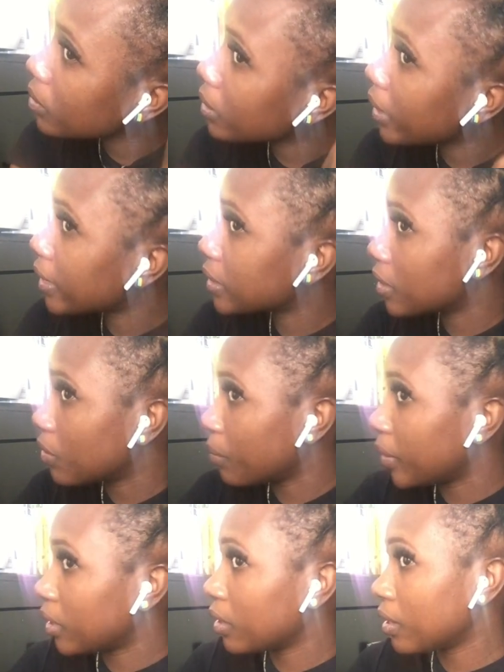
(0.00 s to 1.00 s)
less than a
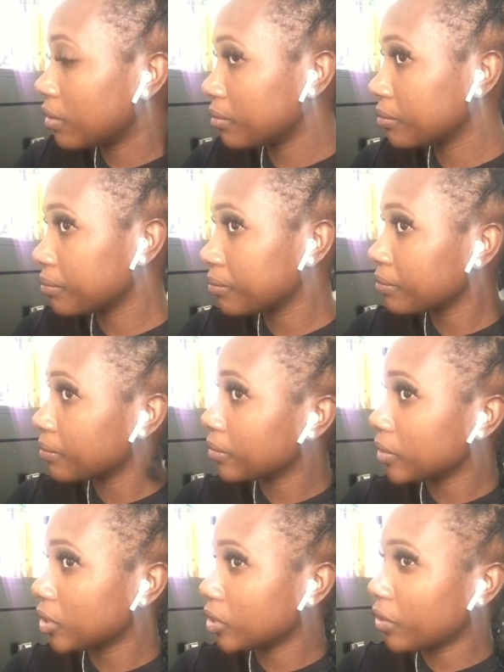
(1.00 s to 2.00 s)
week ago,
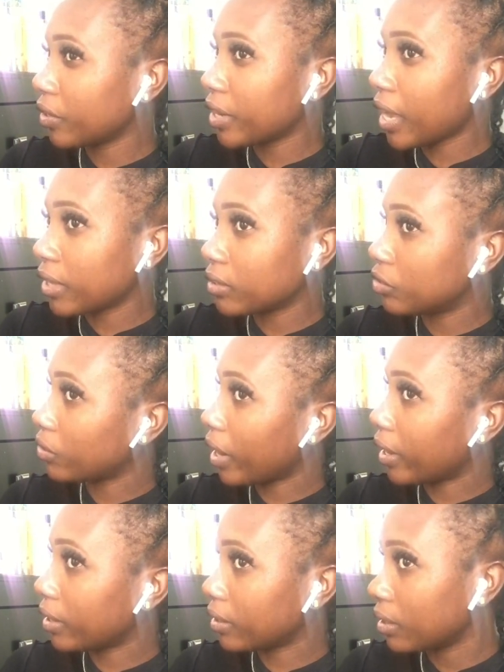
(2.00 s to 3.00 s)
so they're not dry.